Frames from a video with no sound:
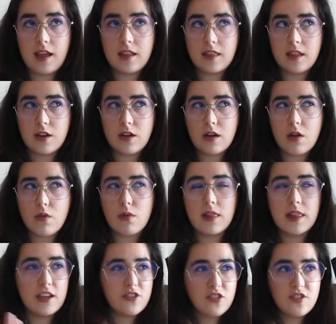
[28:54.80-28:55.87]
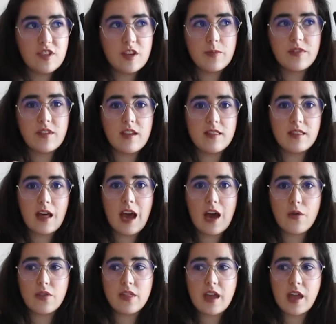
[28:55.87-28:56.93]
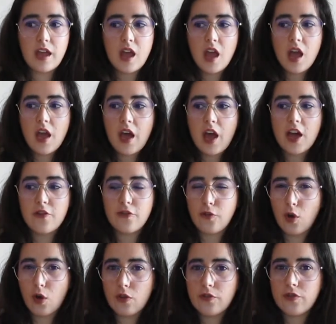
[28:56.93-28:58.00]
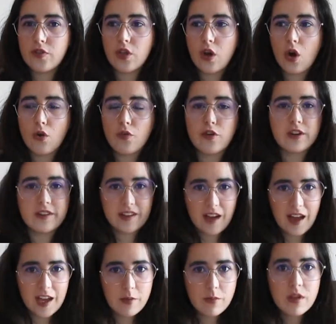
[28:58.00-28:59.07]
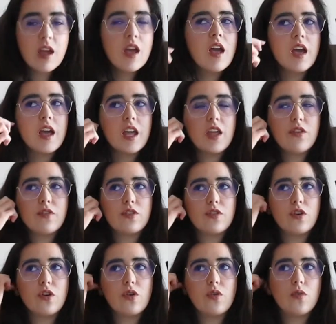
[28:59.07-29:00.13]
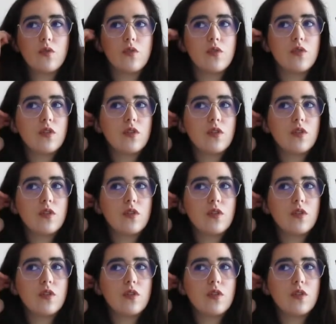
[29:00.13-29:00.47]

their relationships and how they evolved over time, even though